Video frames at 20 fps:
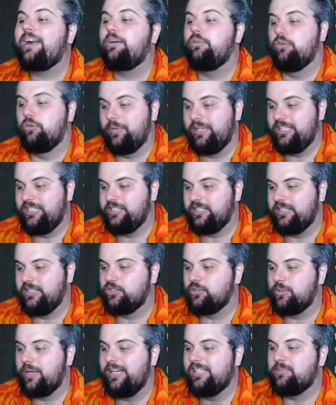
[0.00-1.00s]
region,
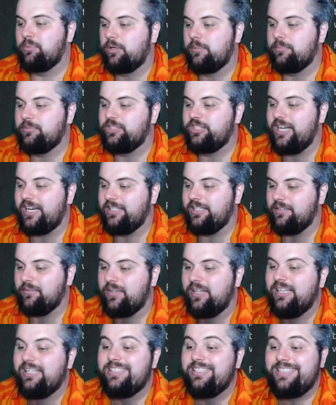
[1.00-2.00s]
Transport Objective,
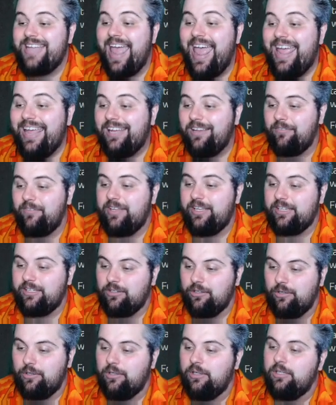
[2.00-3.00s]
Tank
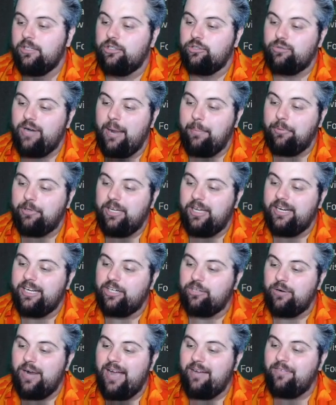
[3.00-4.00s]
Vehicle, Grapple Gun and
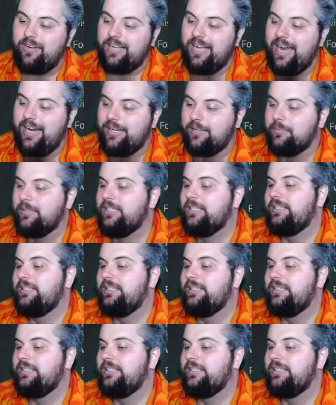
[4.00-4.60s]
Crafting Item,